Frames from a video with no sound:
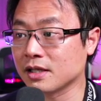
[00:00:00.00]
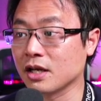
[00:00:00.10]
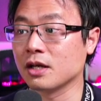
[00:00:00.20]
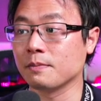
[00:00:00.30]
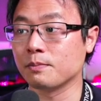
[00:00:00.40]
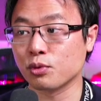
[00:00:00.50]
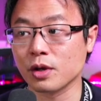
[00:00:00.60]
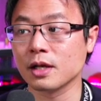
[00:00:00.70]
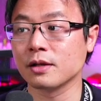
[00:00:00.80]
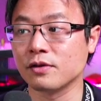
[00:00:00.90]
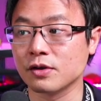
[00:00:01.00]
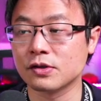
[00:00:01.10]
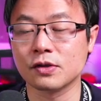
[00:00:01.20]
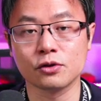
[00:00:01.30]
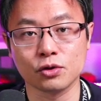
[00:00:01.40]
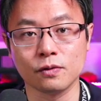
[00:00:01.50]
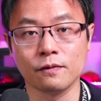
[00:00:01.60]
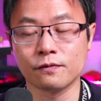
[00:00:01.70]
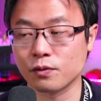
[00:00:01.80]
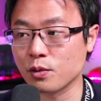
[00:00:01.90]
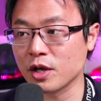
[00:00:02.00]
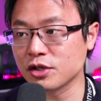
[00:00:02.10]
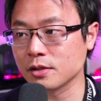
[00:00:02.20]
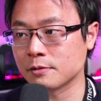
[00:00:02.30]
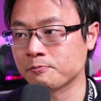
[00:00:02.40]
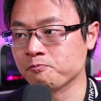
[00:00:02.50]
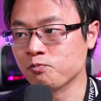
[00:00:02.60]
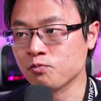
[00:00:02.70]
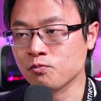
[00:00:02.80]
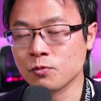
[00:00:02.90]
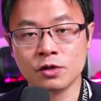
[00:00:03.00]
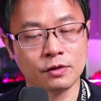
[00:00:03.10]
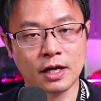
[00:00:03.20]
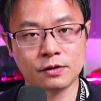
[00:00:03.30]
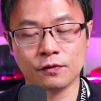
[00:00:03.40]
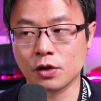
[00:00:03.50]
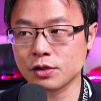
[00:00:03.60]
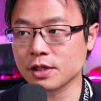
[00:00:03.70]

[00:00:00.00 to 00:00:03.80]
and bring this to fruition. So that's first.